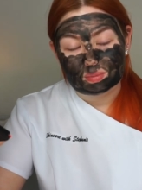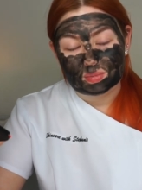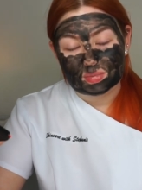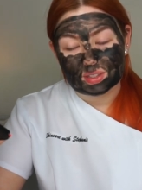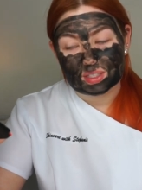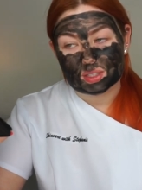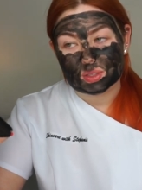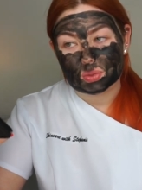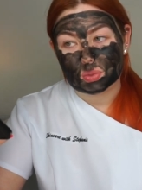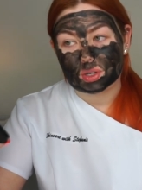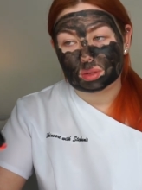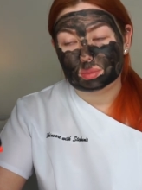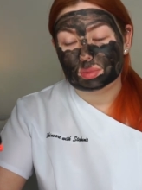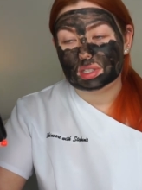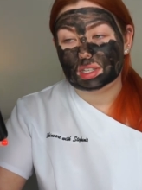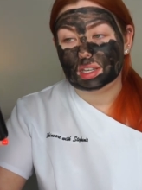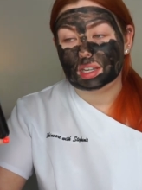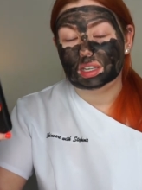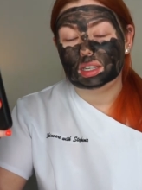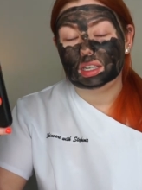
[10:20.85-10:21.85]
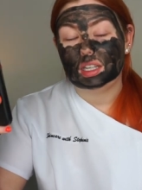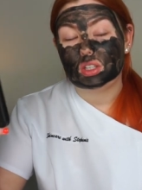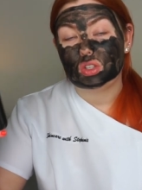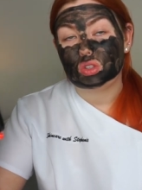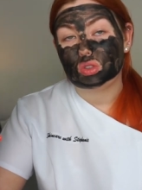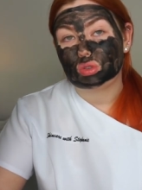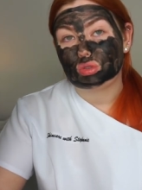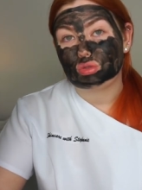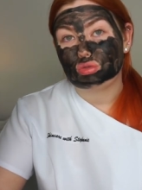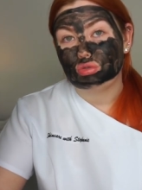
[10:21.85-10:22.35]
This is what I'm saying. It's
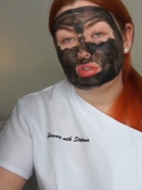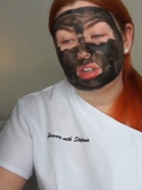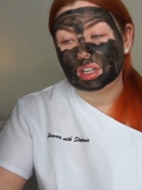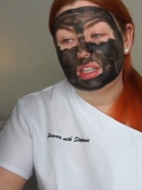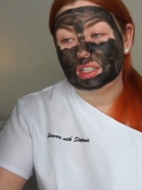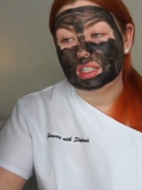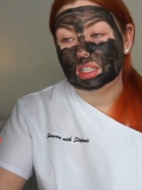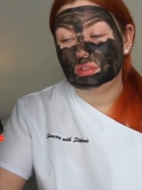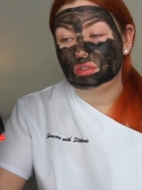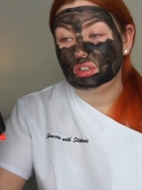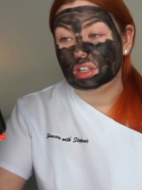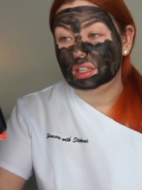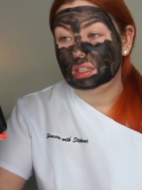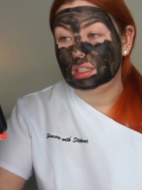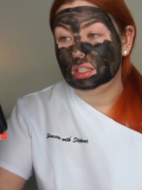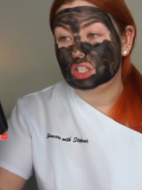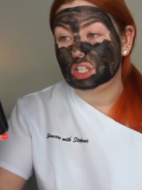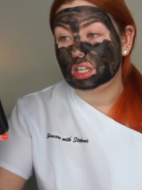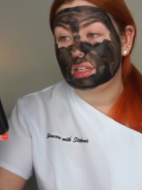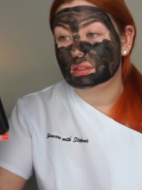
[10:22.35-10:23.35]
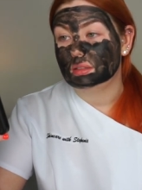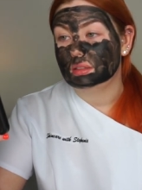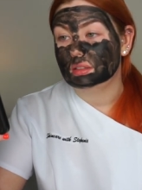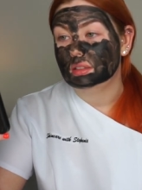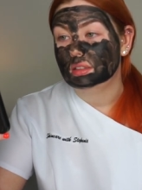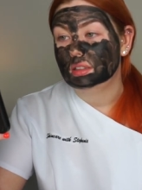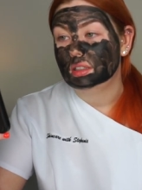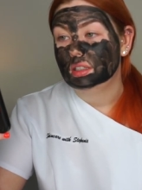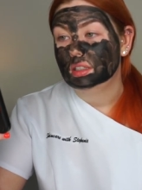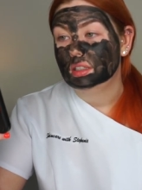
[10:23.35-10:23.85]
just really, really gentle.